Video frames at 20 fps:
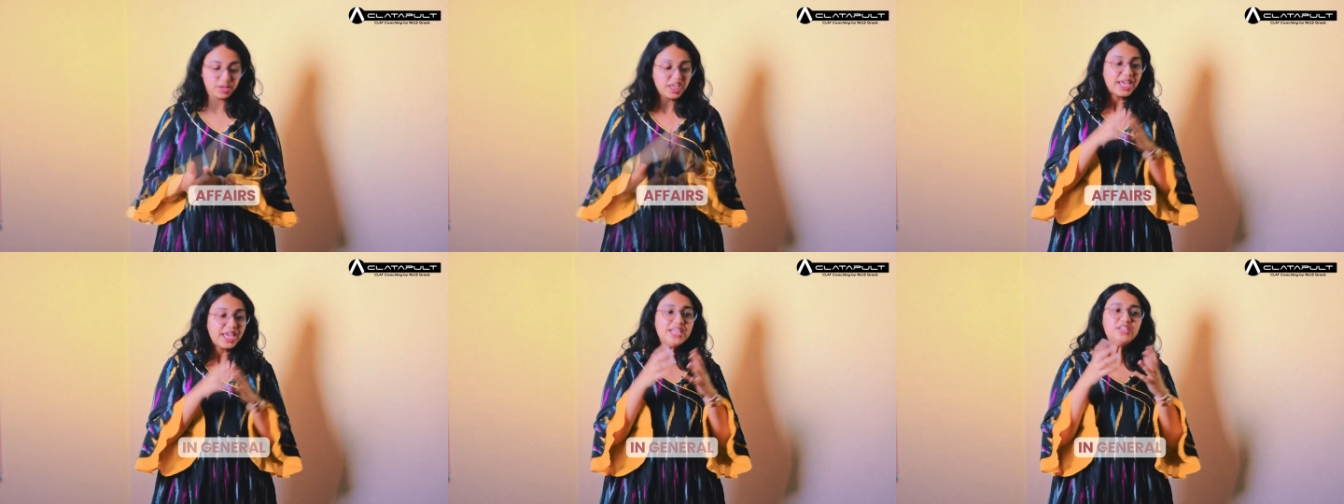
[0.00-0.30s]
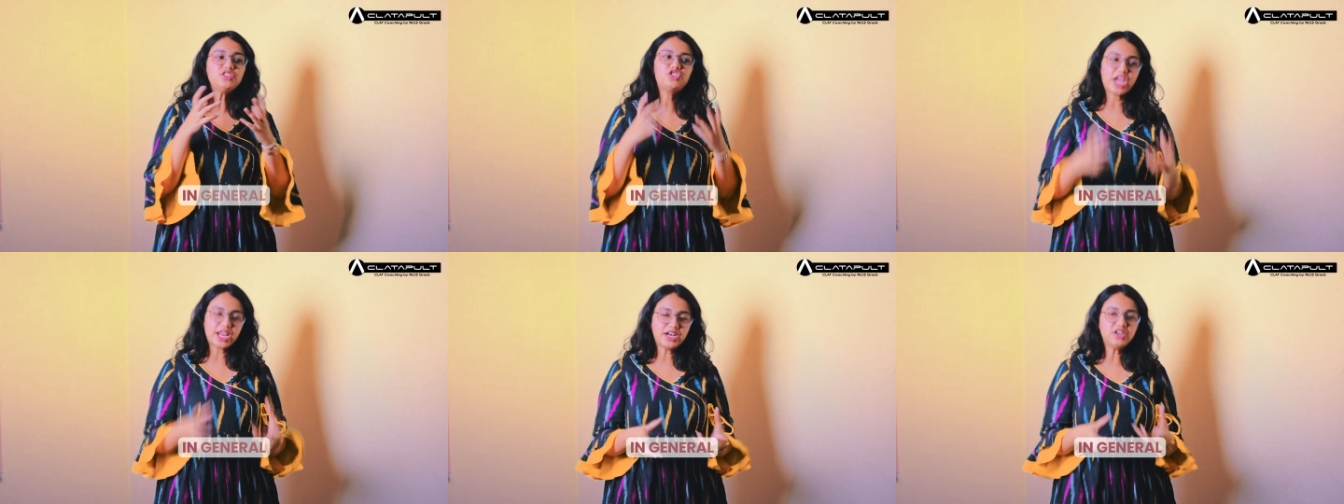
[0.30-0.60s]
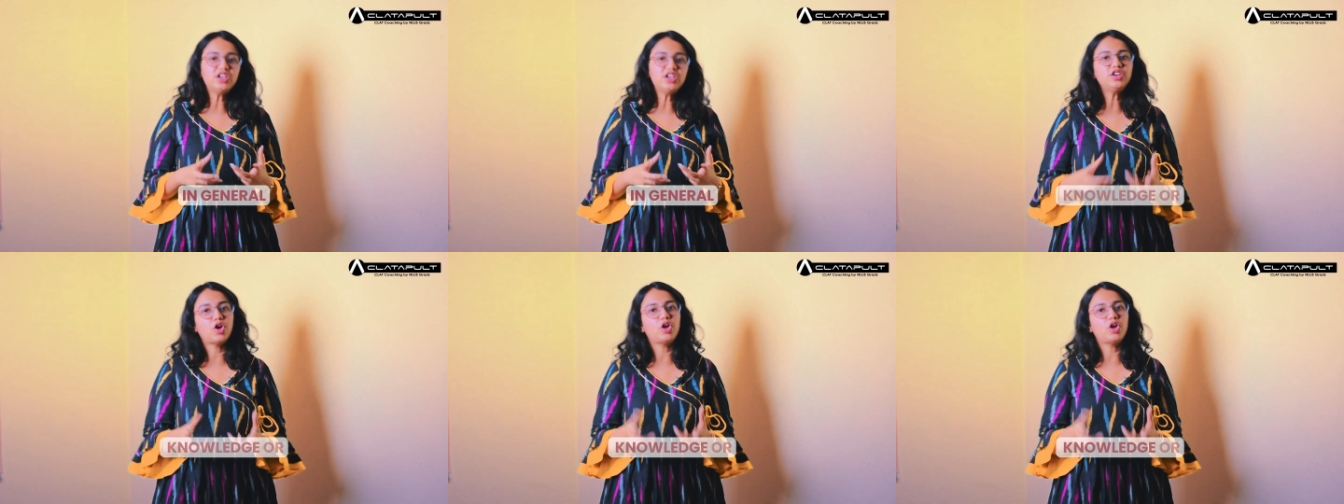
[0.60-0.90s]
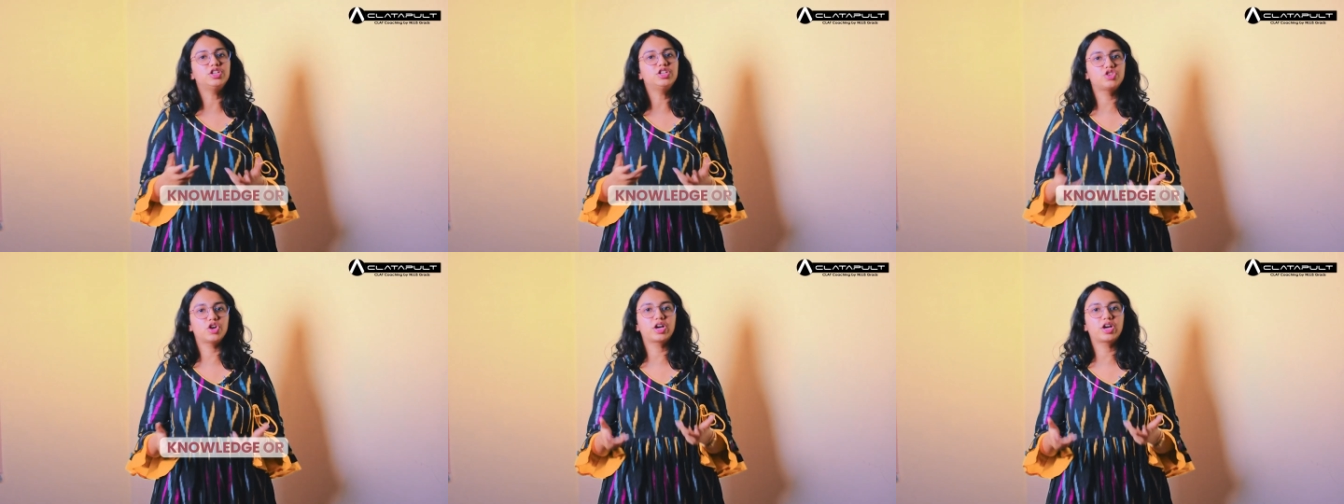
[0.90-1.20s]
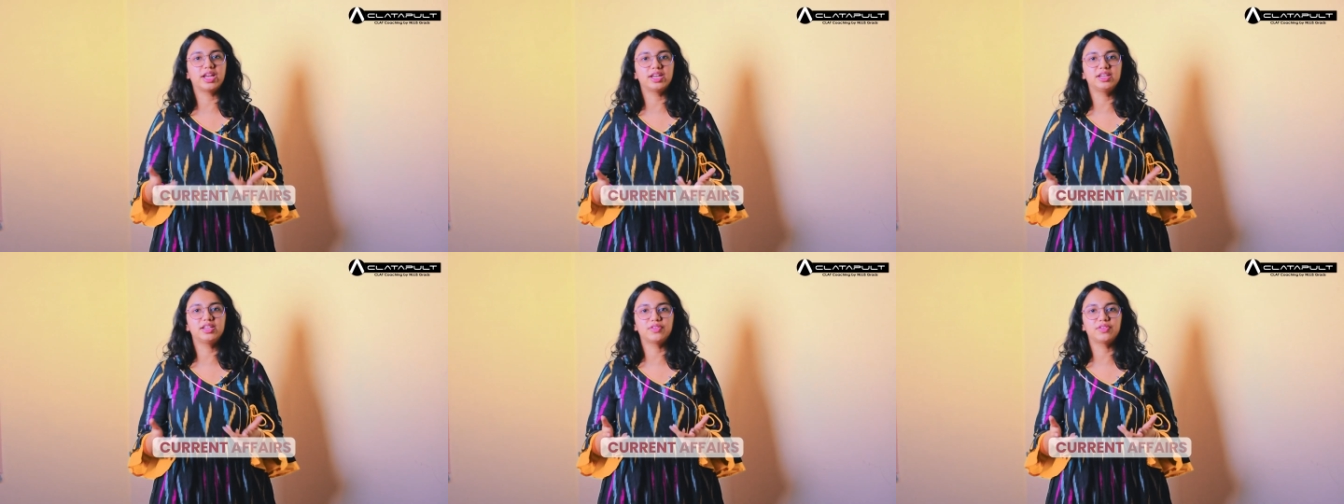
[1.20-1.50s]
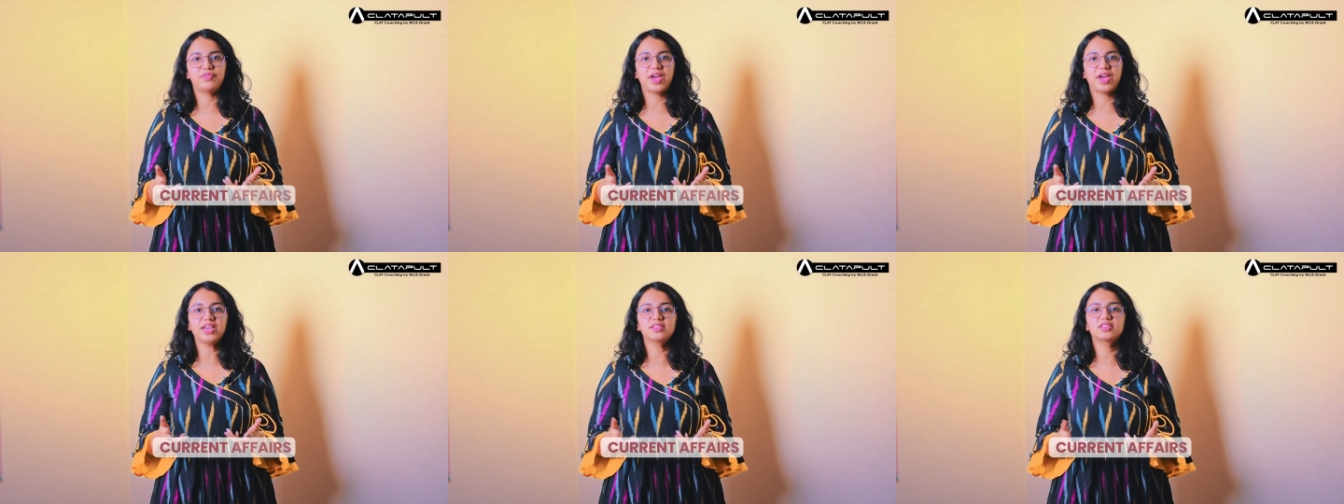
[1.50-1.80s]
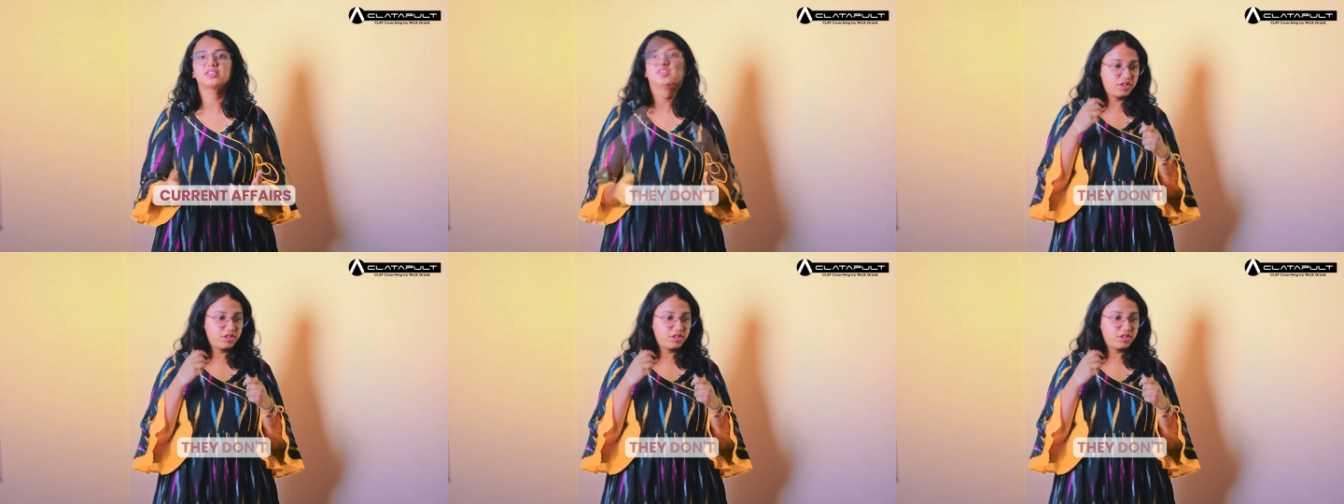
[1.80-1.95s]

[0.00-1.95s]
In general knowledge or current affairs,